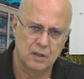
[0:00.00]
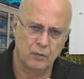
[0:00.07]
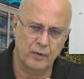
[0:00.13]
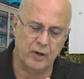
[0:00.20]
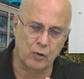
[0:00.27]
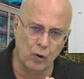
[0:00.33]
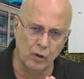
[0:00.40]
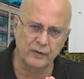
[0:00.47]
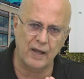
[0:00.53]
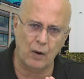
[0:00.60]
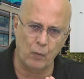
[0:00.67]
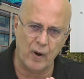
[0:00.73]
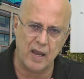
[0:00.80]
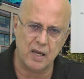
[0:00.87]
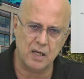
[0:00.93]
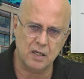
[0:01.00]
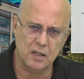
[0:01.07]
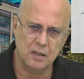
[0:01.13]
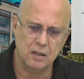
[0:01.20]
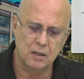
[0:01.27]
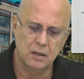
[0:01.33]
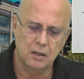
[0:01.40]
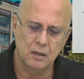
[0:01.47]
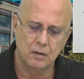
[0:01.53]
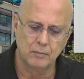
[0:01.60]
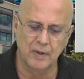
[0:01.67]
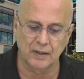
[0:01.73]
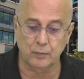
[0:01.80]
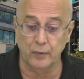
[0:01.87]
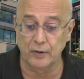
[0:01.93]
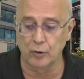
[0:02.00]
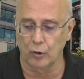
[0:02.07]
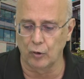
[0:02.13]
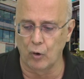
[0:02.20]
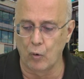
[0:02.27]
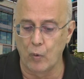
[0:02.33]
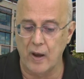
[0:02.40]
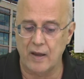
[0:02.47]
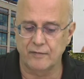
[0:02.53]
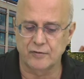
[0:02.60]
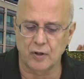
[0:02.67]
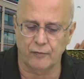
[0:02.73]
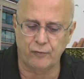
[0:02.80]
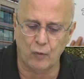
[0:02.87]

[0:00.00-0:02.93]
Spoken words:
We call that way, but we don't know waves of